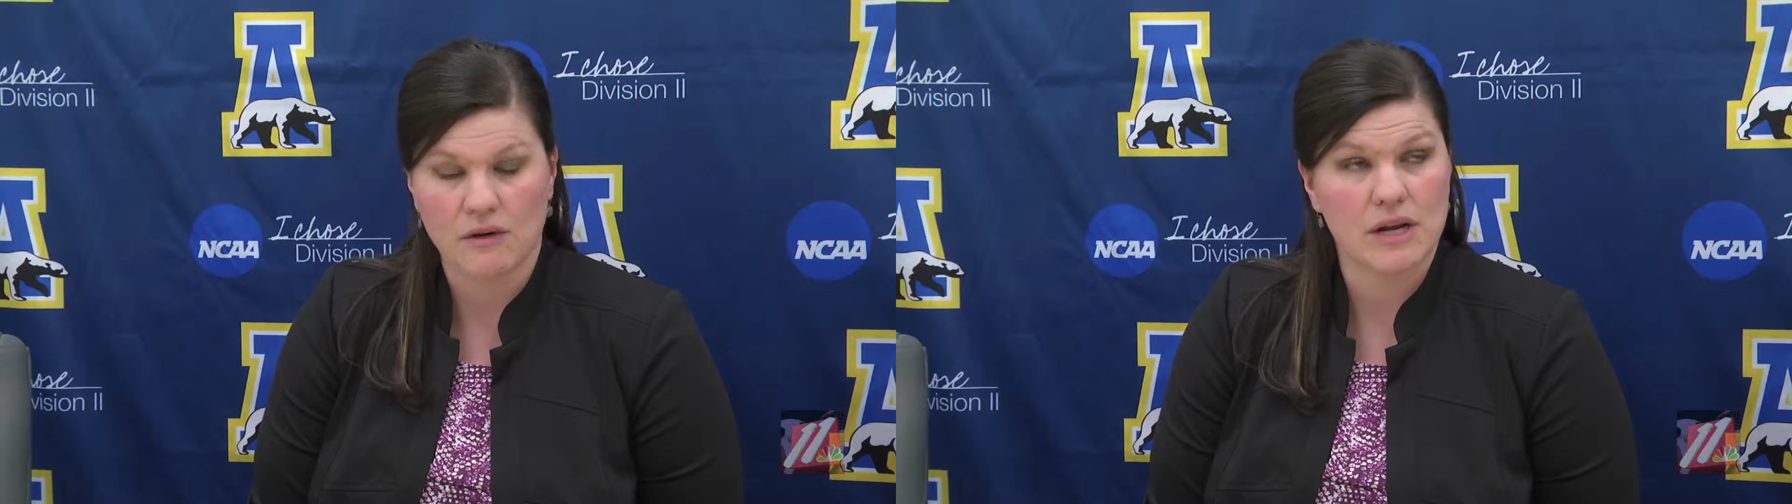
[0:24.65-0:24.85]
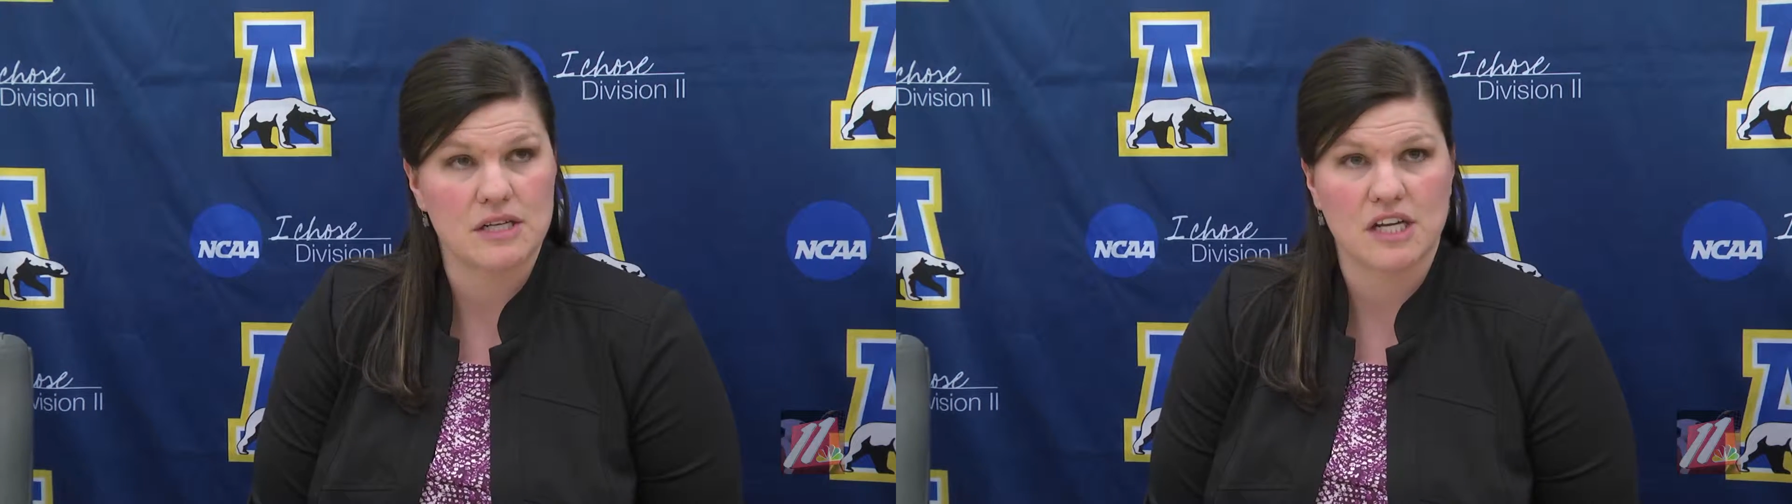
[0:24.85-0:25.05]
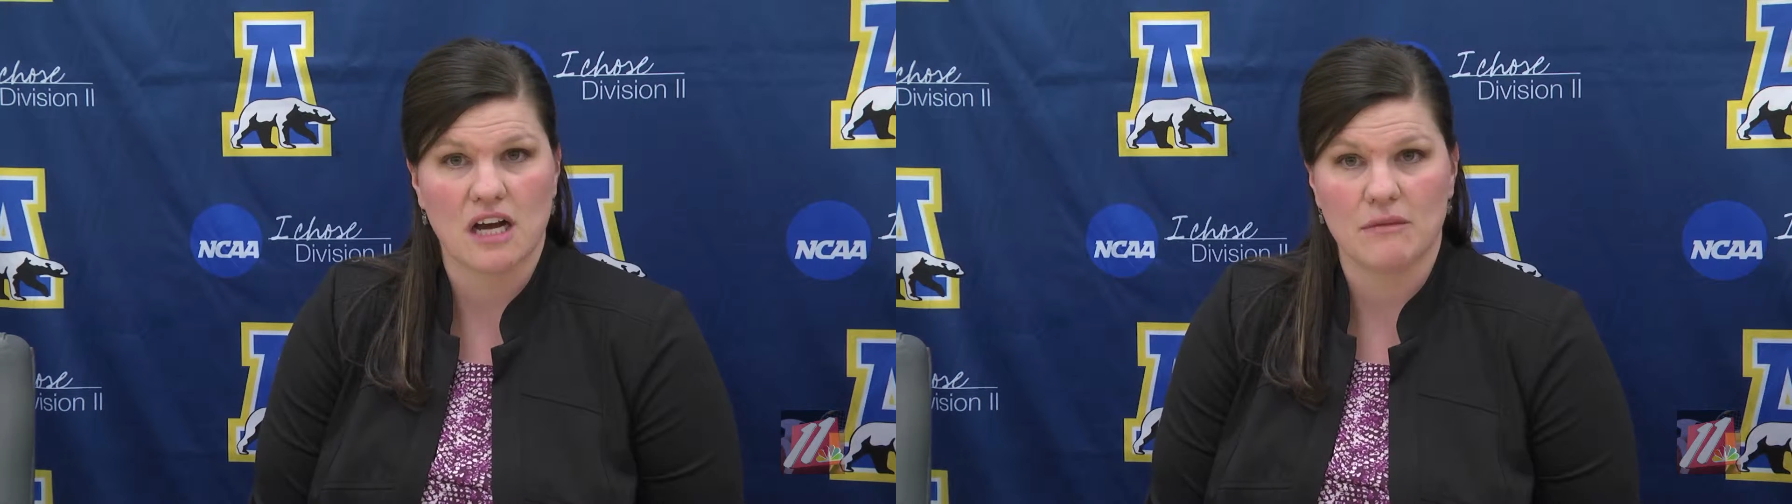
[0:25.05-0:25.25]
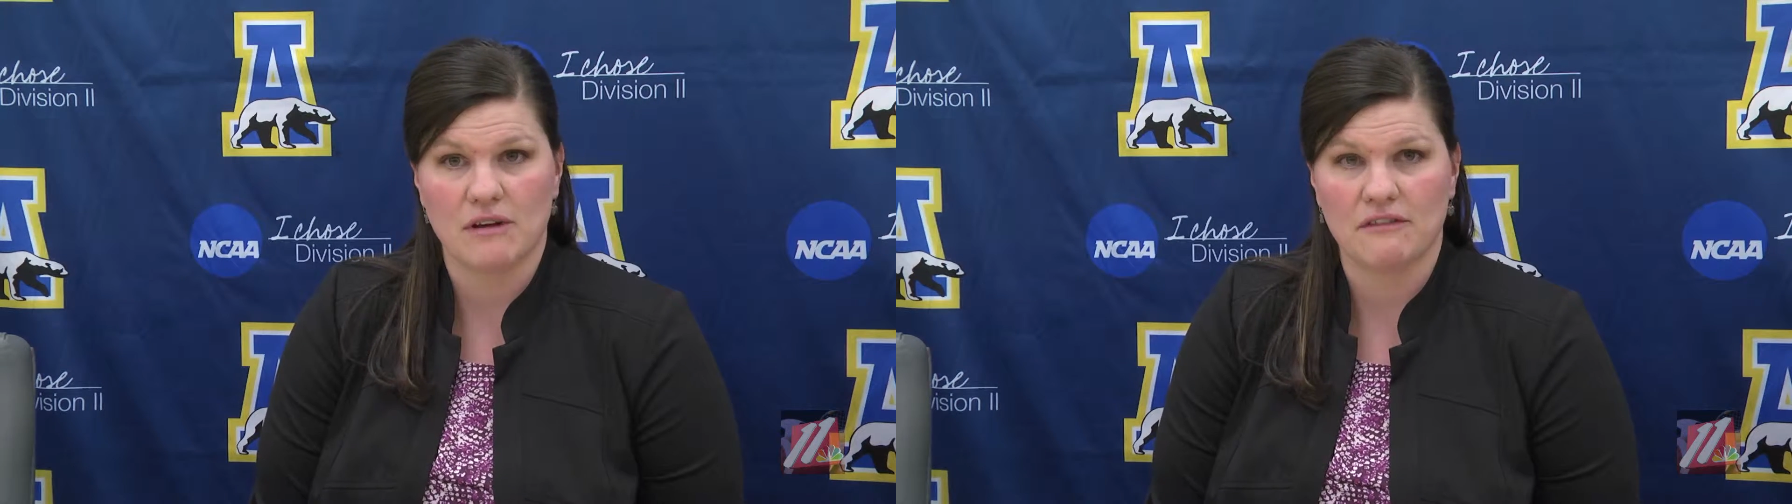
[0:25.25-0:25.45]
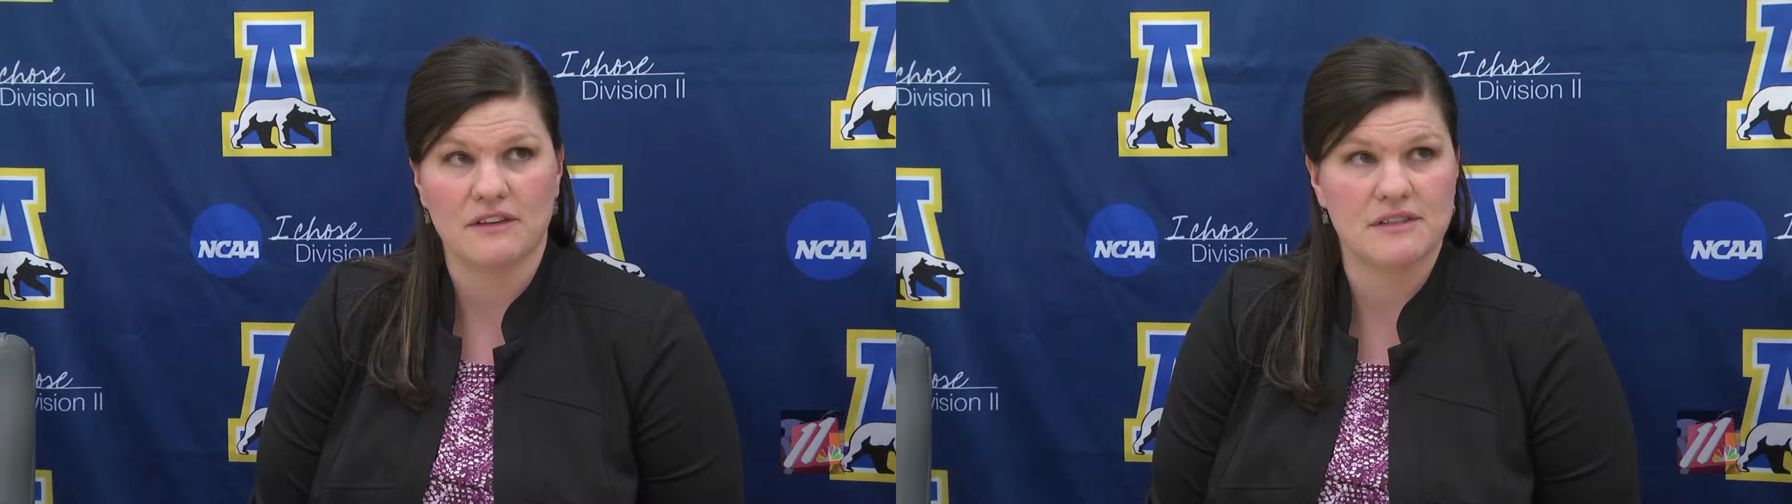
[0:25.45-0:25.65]
a great
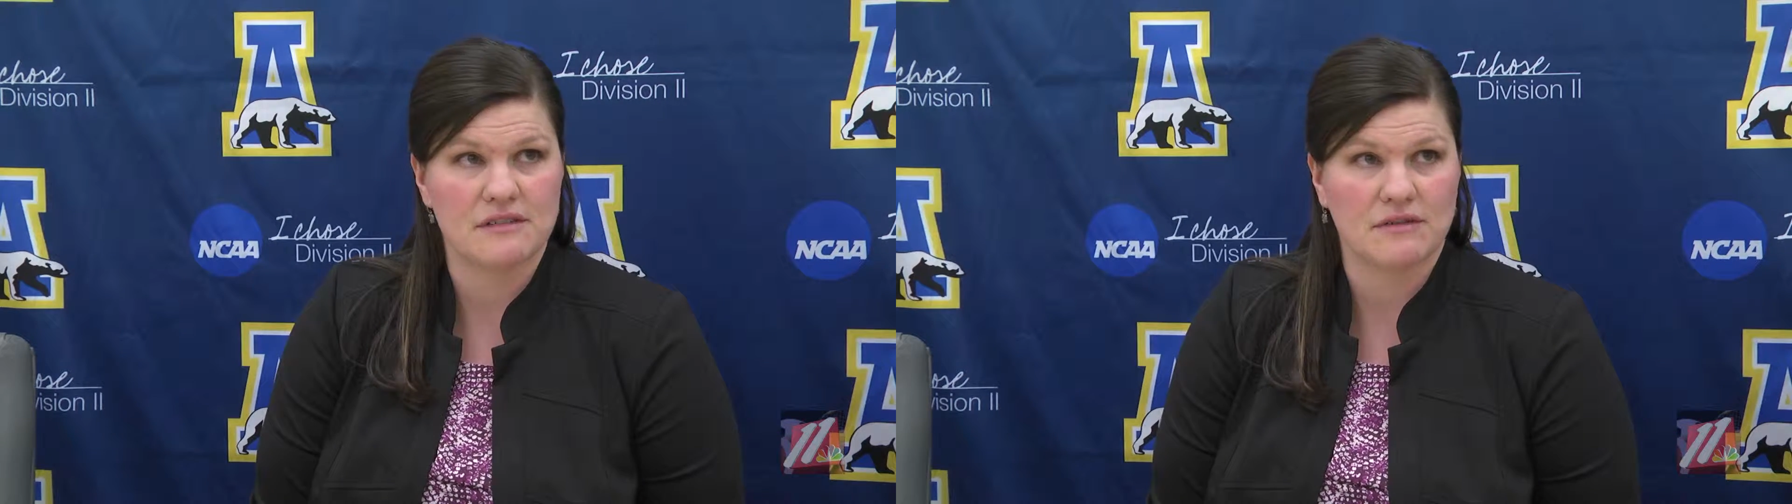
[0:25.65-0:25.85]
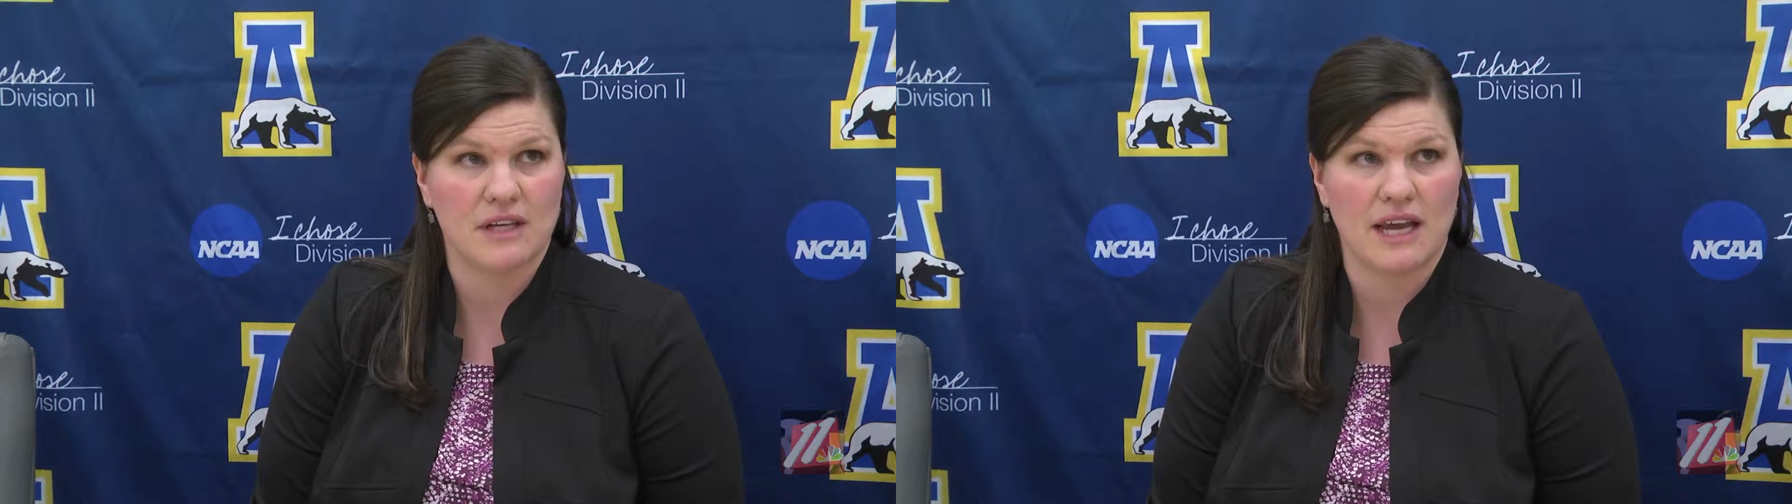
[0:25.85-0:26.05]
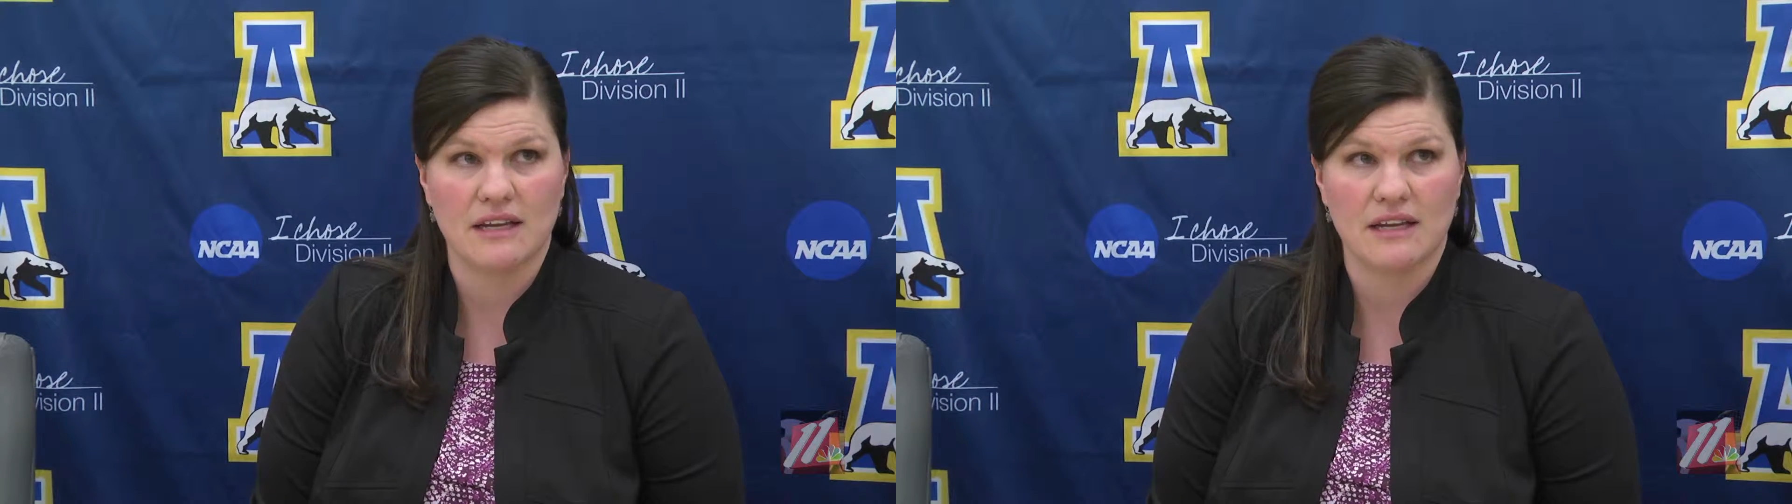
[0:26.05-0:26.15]
job offensively